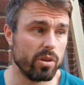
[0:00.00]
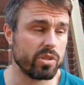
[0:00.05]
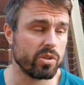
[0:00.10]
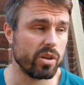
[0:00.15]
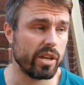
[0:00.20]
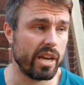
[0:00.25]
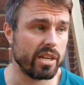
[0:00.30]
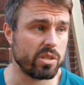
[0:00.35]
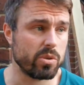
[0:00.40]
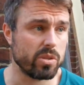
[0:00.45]
know,
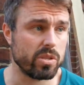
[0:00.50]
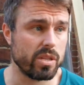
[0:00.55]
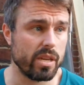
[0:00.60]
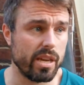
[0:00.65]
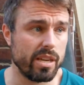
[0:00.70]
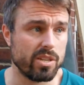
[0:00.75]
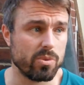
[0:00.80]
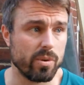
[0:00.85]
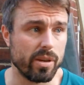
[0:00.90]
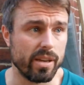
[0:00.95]
it's going to get to a
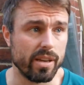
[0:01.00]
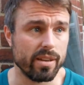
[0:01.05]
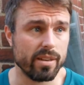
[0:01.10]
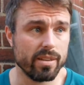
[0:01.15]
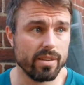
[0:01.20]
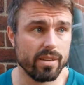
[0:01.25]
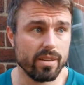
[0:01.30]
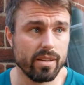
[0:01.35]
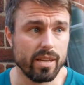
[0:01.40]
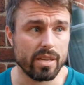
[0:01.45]
stage
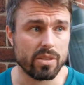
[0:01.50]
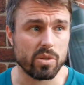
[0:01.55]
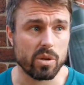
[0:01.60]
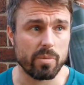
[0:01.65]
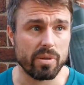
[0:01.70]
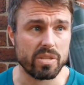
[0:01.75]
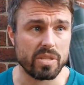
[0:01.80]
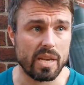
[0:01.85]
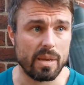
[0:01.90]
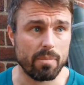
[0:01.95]
where it's
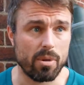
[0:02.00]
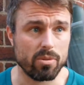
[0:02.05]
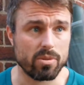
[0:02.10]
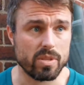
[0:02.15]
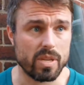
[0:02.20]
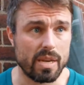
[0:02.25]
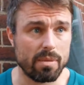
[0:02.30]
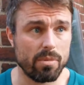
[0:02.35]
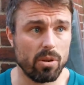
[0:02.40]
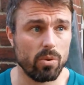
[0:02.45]
going to be
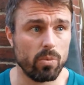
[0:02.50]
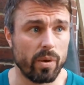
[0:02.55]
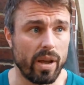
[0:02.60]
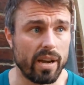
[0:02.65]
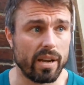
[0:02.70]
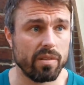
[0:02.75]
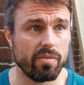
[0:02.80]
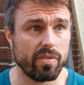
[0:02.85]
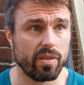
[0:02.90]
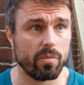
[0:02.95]
the same old,
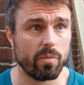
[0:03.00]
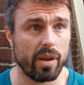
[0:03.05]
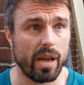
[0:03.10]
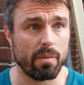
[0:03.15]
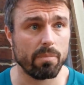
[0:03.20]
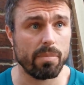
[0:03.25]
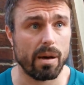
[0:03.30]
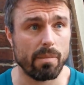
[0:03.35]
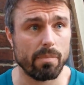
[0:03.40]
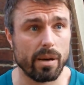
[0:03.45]
we
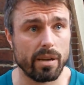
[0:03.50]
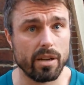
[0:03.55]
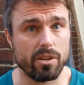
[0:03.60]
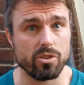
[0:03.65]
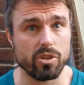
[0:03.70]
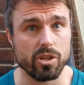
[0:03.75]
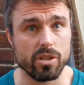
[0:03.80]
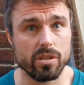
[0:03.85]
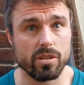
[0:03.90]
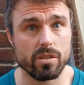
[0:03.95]
aren't back
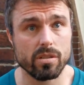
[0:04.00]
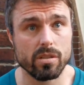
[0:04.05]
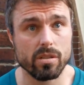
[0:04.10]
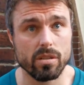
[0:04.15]
manager.